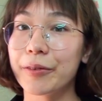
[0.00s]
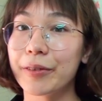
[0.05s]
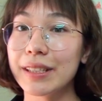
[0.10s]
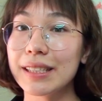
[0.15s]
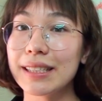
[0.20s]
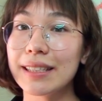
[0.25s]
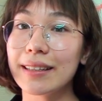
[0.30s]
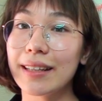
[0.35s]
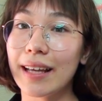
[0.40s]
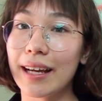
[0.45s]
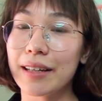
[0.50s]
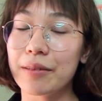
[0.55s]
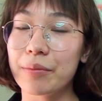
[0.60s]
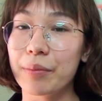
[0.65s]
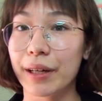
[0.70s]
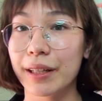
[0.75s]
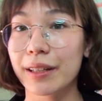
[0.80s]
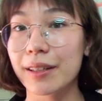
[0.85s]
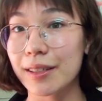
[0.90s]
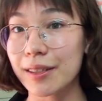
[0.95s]
the reason that
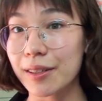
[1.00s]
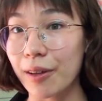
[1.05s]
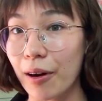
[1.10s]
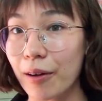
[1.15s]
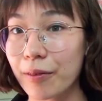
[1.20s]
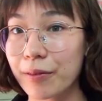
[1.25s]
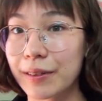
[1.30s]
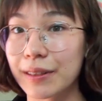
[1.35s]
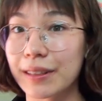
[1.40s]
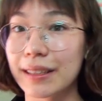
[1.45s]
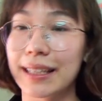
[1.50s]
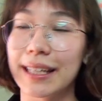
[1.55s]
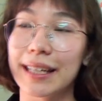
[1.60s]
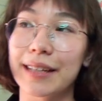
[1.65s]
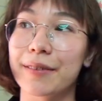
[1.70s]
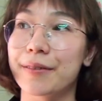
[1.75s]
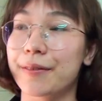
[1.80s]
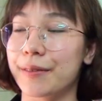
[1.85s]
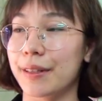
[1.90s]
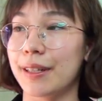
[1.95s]
mothers often
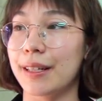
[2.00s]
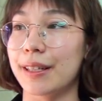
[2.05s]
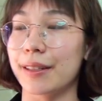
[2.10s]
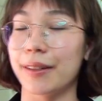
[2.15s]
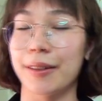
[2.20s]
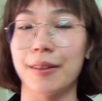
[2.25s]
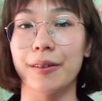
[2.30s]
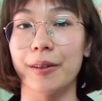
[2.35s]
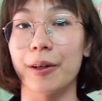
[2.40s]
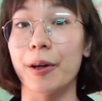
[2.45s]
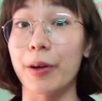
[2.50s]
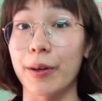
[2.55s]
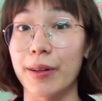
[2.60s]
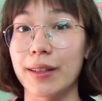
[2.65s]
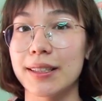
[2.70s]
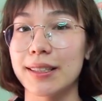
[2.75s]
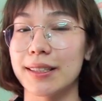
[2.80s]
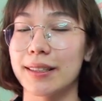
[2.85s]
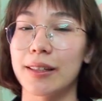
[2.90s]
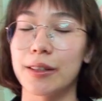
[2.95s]
give their
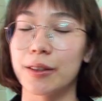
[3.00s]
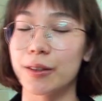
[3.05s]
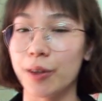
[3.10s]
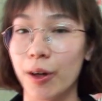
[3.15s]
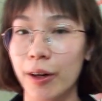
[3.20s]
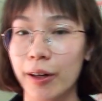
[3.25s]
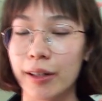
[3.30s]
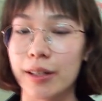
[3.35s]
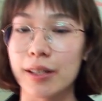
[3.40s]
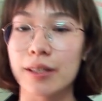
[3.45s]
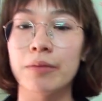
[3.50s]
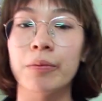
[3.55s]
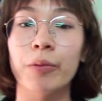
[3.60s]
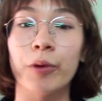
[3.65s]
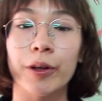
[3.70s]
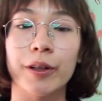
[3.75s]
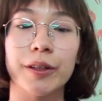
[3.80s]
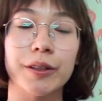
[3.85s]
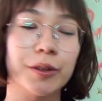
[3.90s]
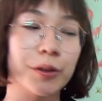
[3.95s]
girls, their daughters,
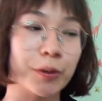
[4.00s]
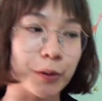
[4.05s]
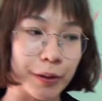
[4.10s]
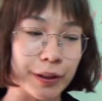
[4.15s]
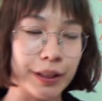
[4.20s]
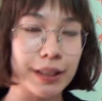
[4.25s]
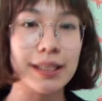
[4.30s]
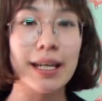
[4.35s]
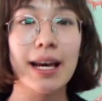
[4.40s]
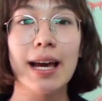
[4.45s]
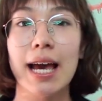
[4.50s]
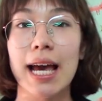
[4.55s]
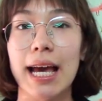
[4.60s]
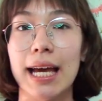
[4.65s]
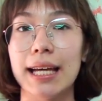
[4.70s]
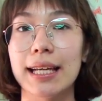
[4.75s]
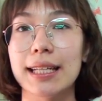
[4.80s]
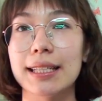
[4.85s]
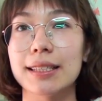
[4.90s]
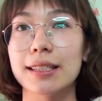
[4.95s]
more chores
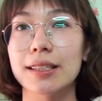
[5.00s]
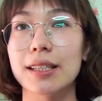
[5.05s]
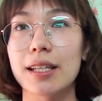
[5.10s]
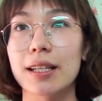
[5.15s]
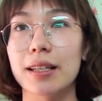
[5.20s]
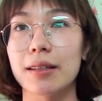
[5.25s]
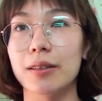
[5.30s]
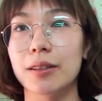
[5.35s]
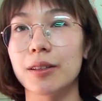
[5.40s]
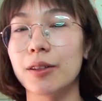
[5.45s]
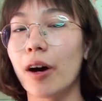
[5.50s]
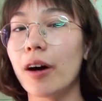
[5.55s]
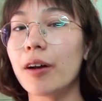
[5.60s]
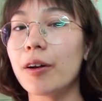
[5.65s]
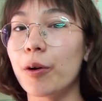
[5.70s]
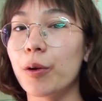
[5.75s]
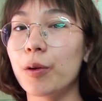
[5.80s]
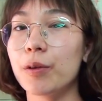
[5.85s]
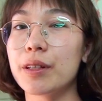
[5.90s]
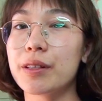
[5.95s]
is not
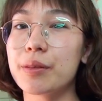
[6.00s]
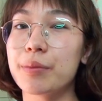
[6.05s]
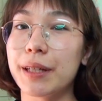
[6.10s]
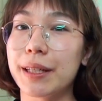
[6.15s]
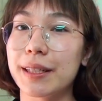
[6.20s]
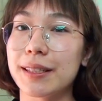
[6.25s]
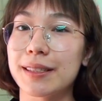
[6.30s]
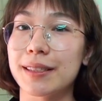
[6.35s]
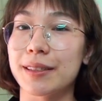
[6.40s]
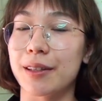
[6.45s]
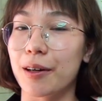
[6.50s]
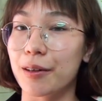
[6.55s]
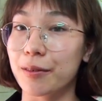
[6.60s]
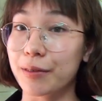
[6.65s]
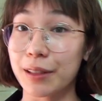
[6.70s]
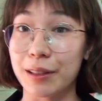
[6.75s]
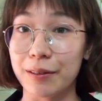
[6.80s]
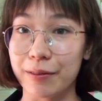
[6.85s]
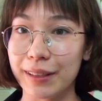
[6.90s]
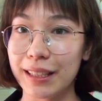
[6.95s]
only because of
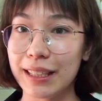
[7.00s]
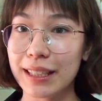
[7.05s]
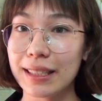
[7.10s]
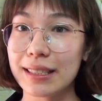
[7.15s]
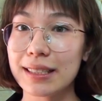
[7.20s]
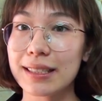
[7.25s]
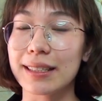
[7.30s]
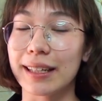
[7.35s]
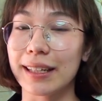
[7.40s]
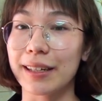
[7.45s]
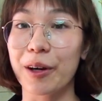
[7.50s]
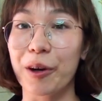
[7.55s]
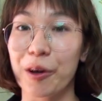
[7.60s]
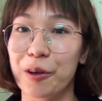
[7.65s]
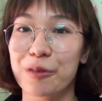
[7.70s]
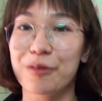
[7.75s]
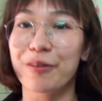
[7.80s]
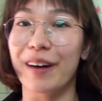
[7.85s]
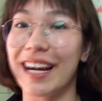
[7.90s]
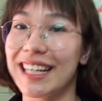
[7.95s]
convenience,
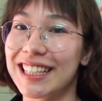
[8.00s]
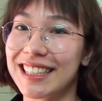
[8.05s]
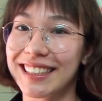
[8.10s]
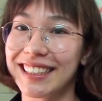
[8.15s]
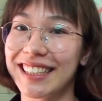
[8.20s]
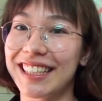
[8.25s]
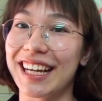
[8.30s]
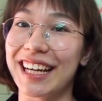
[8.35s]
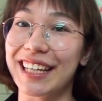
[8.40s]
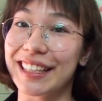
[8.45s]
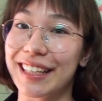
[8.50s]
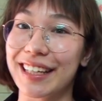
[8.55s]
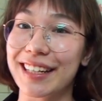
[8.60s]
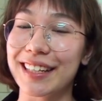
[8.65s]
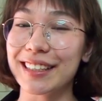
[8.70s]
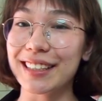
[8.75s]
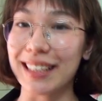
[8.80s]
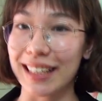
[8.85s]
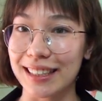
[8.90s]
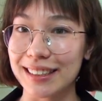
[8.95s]
oh, finally I get
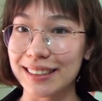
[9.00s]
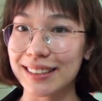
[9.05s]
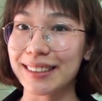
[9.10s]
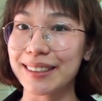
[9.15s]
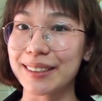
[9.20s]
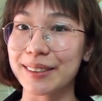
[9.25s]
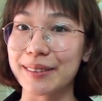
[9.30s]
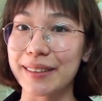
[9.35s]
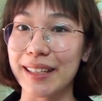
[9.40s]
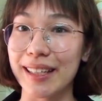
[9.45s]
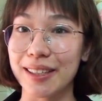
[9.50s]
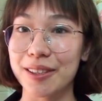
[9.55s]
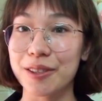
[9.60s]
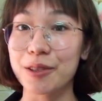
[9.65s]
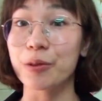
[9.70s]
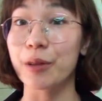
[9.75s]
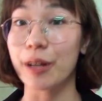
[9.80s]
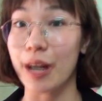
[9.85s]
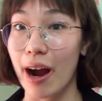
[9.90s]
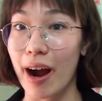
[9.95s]
a chance to
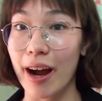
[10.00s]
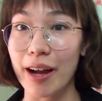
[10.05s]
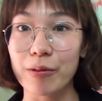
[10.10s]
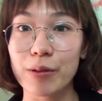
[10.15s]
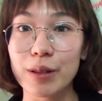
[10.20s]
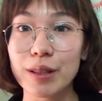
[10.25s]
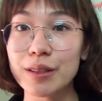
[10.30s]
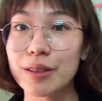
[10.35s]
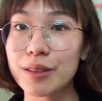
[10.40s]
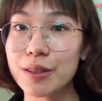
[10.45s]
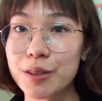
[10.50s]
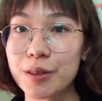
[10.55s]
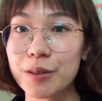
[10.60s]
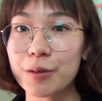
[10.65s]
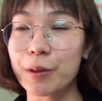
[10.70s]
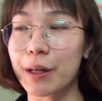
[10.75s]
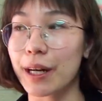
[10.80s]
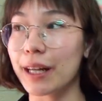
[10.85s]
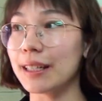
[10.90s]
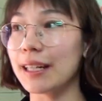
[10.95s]
do what I want to do,
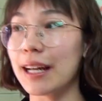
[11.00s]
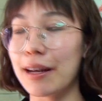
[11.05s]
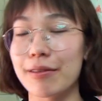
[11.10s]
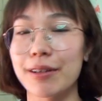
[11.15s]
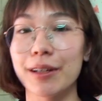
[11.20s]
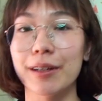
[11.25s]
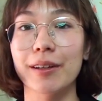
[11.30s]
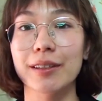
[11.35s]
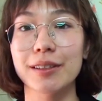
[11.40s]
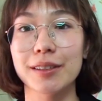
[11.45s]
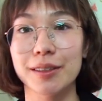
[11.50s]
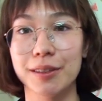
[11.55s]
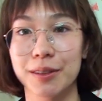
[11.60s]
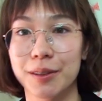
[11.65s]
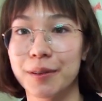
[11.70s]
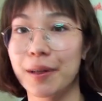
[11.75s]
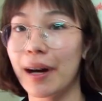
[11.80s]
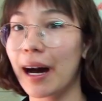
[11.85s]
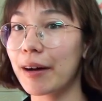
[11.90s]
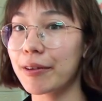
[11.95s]
what I never got to
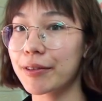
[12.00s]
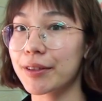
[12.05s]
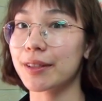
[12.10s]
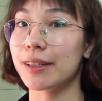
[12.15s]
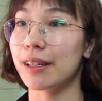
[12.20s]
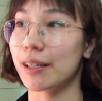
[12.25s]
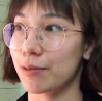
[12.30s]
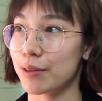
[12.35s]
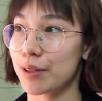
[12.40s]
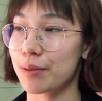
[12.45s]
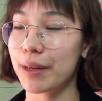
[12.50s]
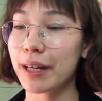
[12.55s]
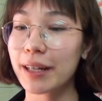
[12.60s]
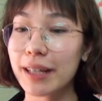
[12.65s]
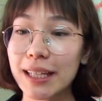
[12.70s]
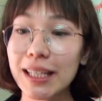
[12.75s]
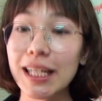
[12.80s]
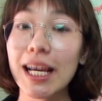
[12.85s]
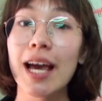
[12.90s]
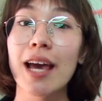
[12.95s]
do after I was
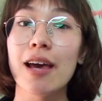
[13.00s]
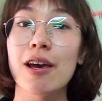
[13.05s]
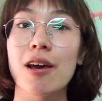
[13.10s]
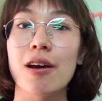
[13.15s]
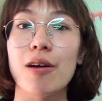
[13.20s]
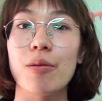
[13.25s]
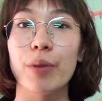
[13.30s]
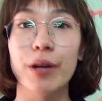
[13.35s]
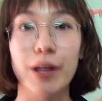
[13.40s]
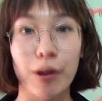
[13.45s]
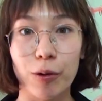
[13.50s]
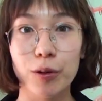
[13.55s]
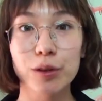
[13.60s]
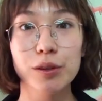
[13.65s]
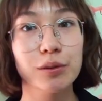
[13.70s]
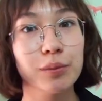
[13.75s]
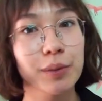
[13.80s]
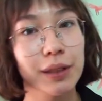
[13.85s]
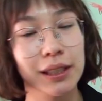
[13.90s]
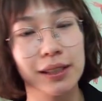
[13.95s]
married, but
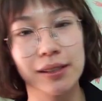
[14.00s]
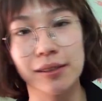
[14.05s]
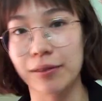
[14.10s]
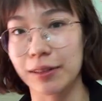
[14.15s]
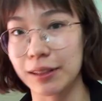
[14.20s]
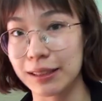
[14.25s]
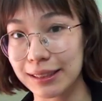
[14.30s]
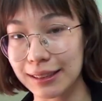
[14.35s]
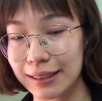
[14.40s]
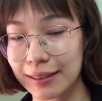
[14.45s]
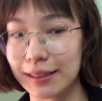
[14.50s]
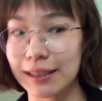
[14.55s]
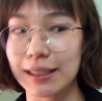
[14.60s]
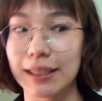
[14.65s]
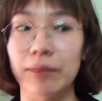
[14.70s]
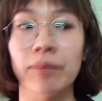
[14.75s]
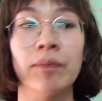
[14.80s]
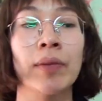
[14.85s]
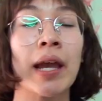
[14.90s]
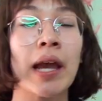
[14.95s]
also because of
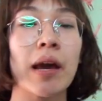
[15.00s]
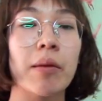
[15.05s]
hostility.